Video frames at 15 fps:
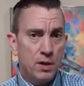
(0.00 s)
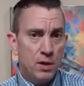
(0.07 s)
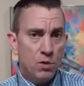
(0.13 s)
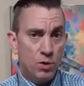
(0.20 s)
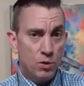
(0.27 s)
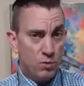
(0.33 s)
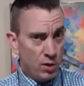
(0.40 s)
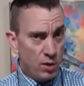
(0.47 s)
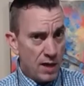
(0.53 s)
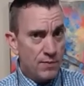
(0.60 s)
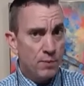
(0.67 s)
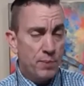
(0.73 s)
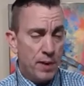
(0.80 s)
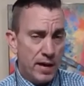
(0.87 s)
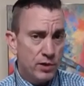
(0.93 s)
We will have a
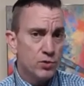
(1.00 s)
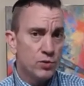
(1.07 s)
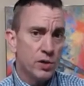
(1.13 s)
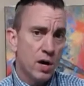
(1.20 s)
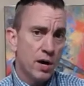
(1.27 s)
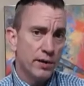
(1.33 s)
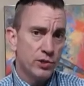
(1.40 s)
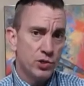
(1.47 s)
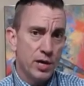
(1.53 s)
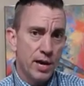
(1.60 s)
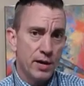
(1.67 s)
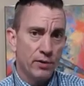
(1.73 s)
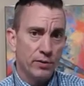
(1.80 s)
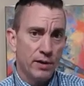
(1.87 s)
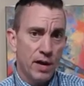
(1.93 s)
Patreon
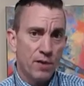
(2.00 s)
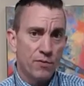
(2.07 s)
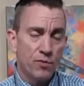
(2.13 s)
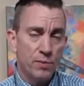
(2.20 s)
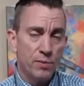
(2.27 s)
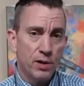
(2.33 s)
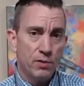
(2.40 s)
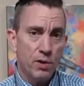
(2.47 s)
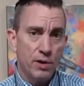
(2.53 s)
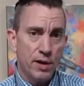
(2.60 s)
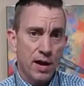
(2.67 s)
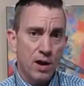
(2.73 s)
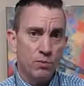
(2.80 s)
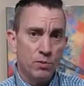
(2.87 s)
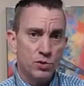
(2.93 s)
channel now from here on
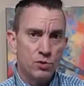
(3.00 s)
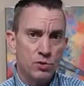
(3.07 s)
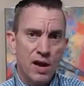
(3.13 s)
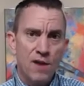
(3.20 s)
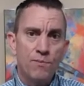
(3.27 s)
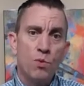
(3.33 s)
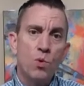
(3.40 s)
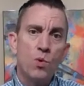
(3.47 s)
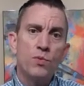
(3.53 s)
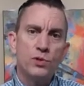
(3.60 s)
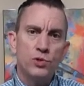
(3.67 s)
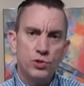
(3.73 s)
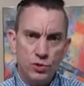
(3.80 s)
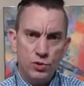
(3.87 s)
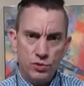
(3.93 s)
out, which will have more of the
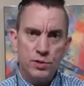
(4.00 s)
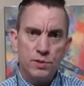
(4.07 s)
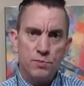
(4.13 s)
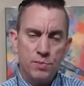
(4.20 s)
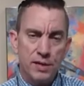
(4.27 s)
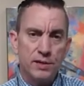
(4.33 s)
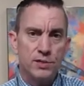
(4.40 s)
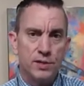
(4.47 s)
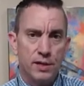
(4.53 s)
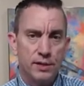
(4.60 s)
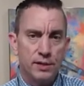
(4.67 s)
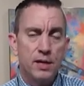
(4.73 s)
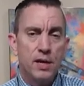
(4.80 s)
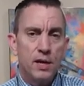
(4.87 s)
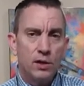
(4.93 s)
juicy bits in it,
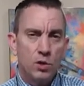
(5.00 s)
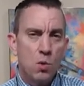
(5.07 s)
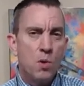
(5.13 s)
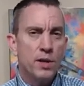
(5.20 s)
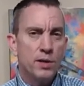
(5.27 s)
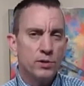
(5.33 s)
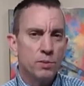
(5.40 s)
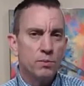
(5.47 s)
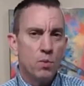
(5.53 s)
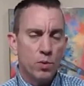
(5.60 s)
going into more